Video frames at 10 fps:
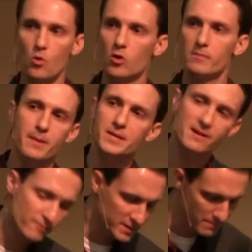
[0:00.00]
immoral may
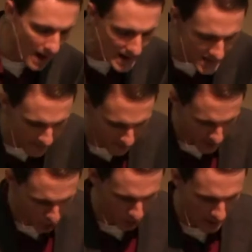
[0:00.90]
be different than my
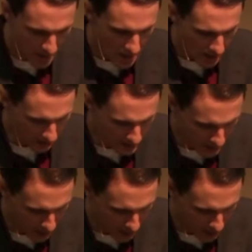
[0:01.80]
definition of